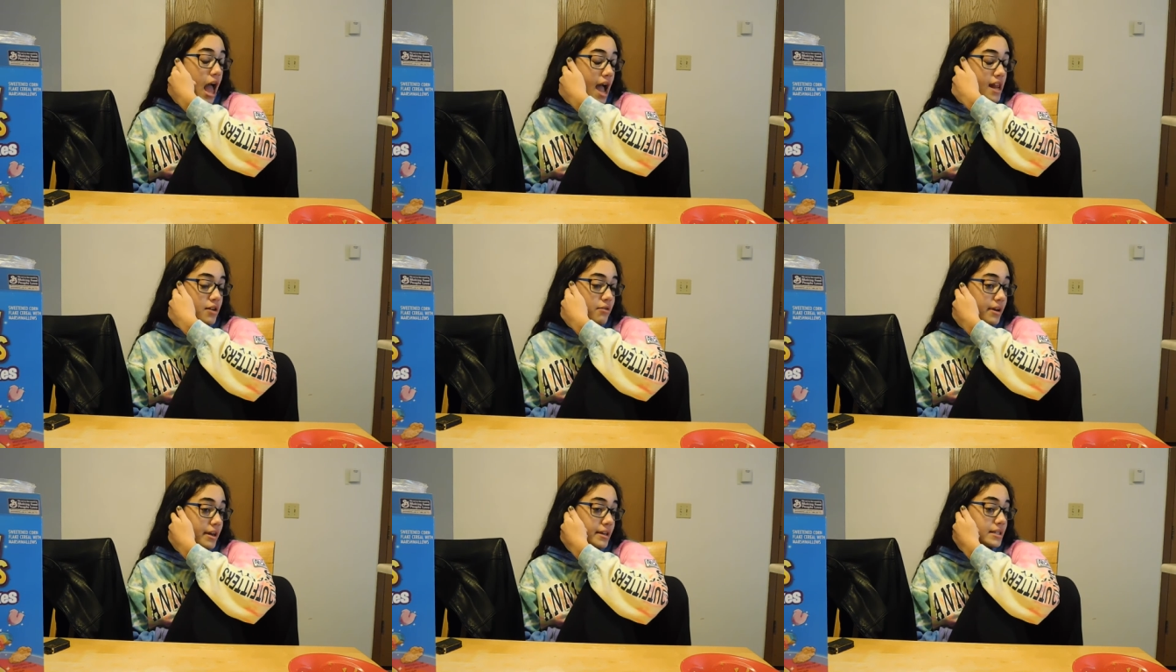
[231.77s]

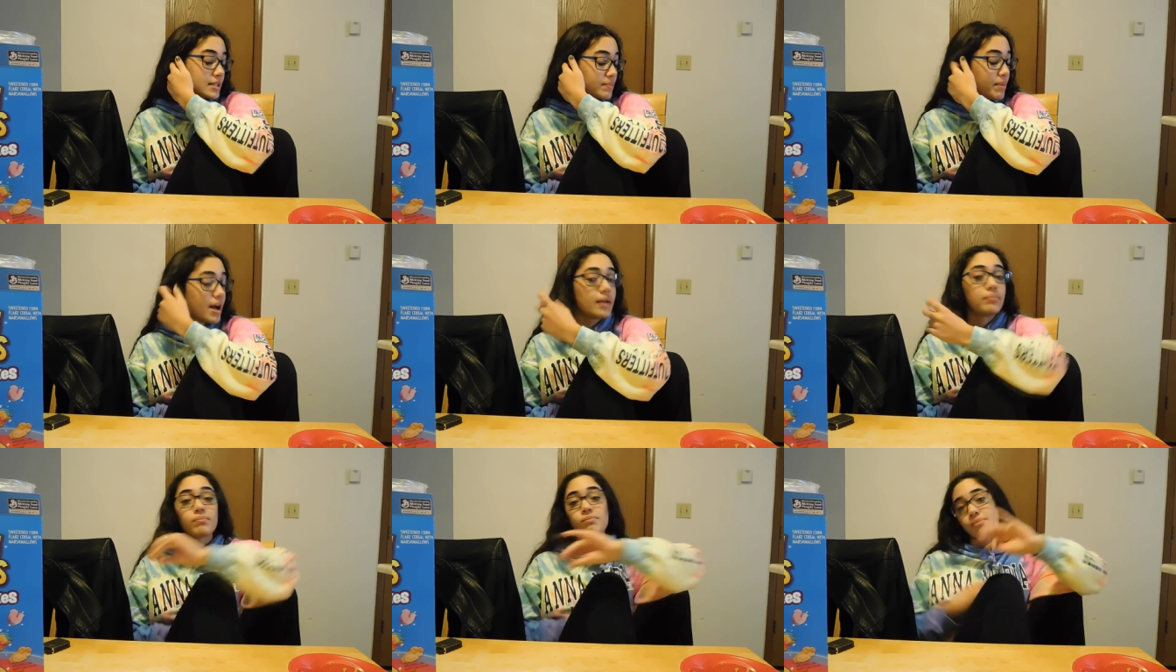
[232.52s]
Anyways, but
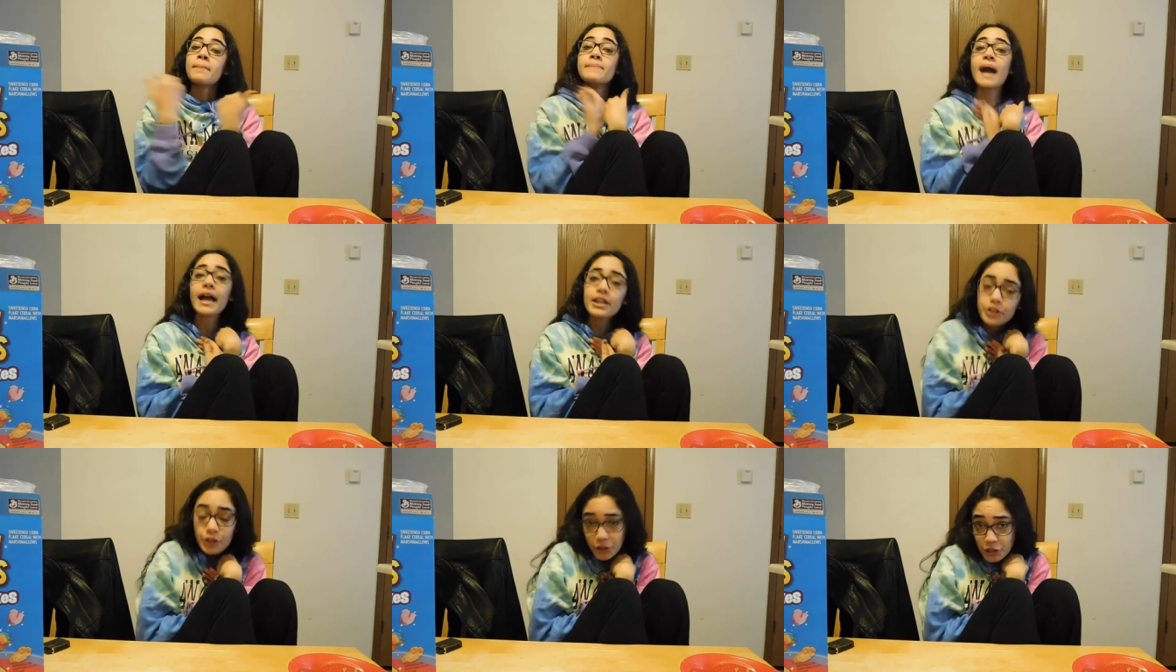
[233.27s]
my
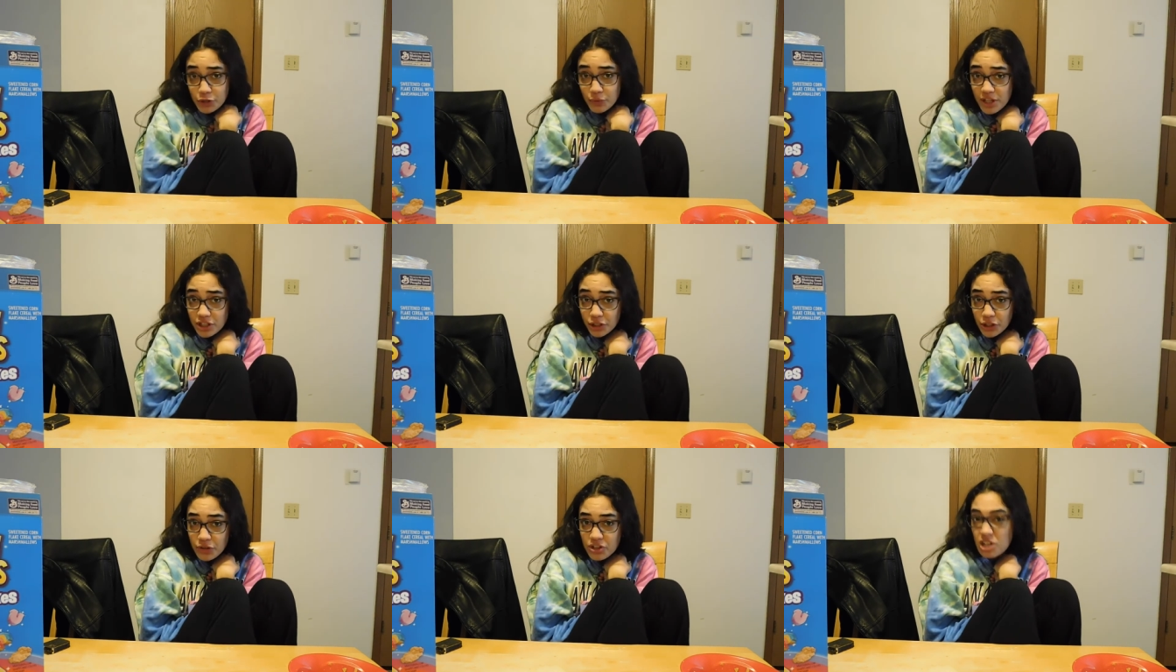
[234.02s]
New Year's
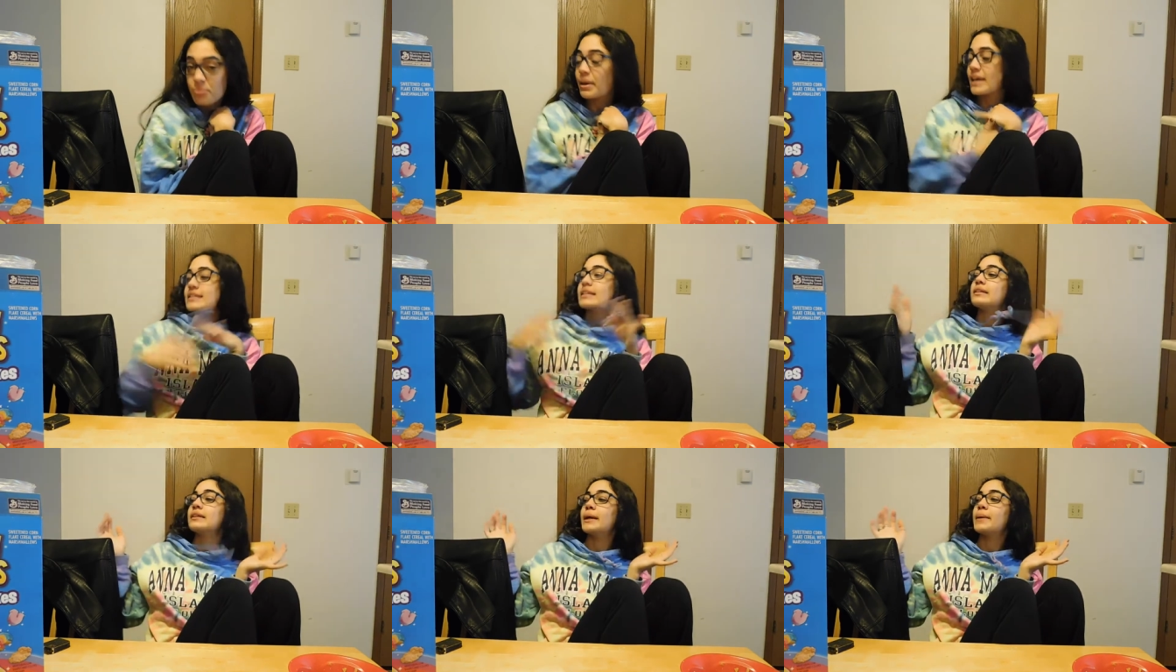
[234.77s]
resolution,
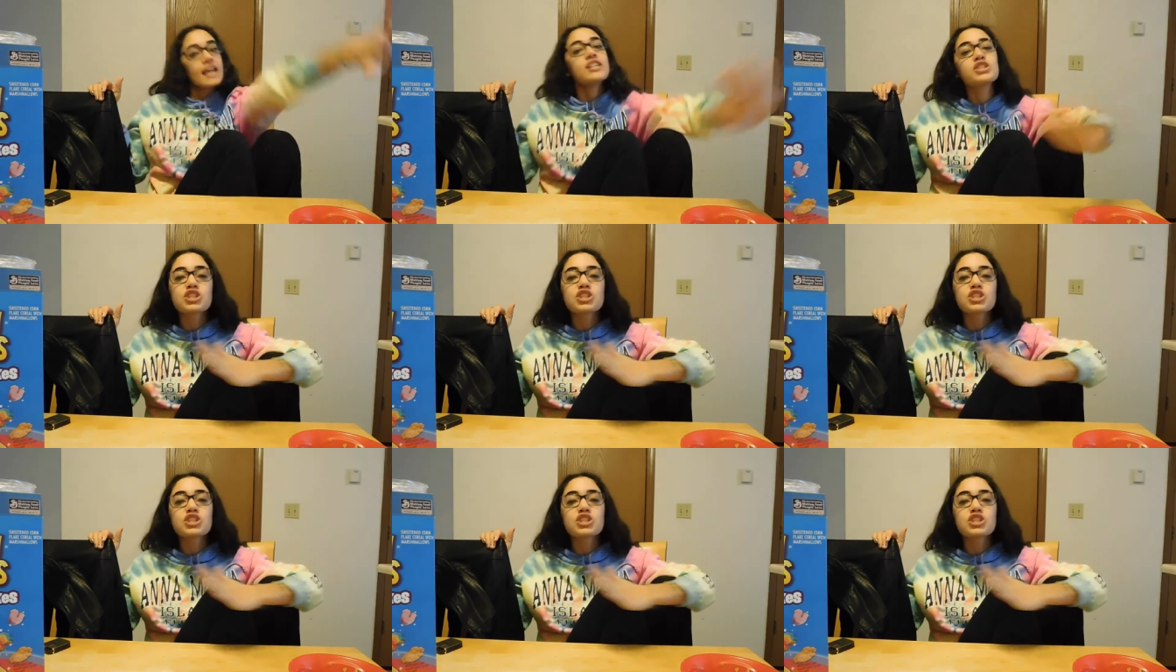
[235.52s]
basically, is